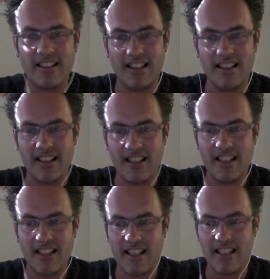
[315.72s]

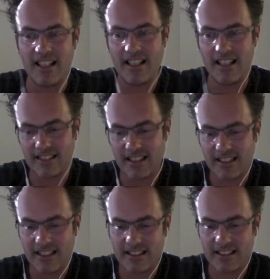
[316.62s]

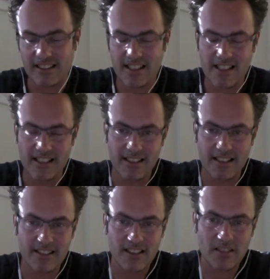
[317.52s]
And
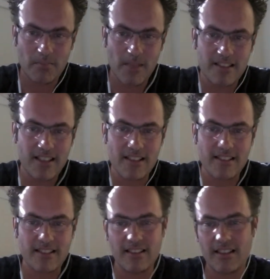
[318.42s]
it doesn't make
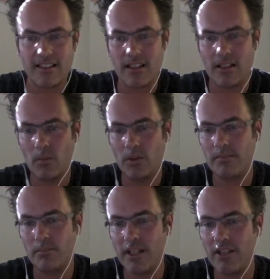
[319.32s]
sense. It will
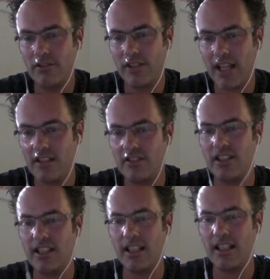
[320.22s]
not bring you the
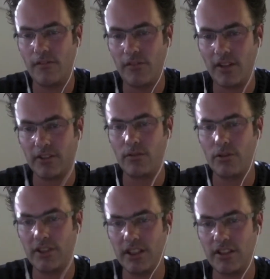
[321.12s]
energy and the fun of
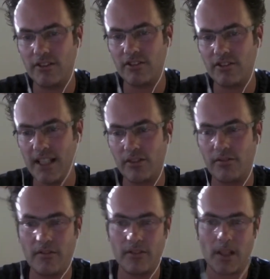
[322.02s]
continuous
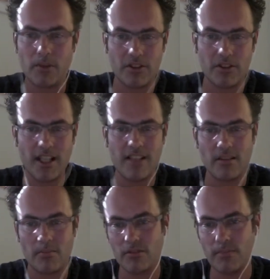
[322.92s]
data-driven
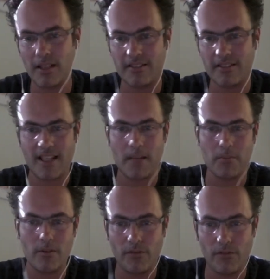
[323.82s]
optimization, because by the time
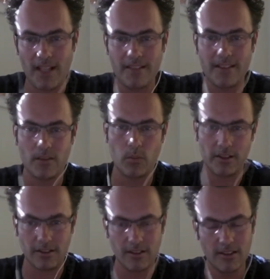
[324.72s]
you will find that
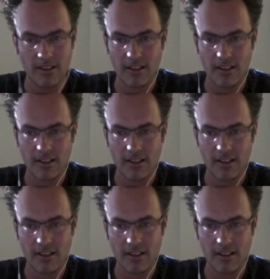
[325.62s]
winner,